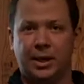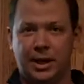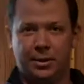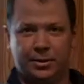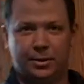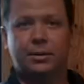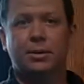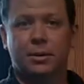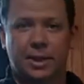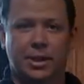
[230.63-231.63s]
together,
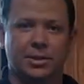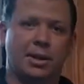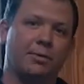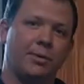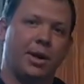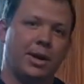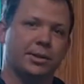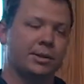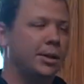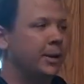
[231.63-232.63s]
he has enough
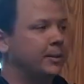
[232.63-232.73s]
rise,